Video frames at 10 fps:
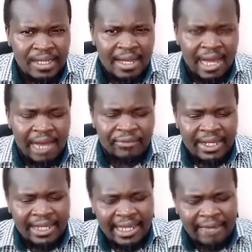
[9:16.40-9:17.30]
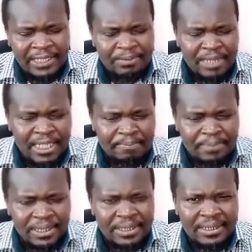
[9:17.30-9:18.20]
After Rigathi has been
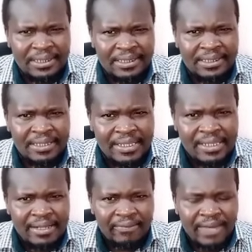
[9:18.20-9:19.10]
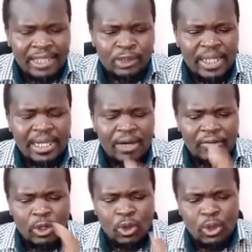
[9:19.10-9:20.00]
impeached, that's when now
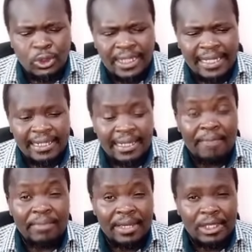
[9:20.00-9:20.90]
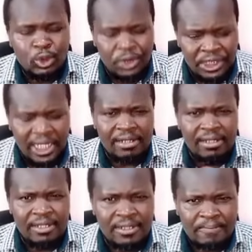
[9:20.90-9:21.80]
the courts can come in to check
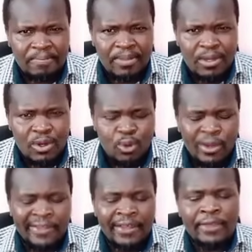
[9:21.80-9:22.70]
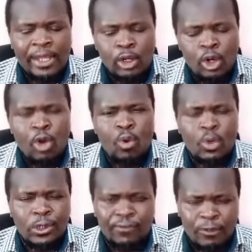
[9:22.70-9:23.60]
whether the law
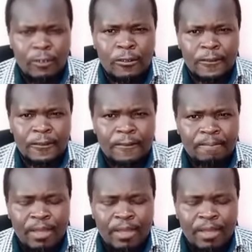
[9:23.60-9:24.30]
was followed.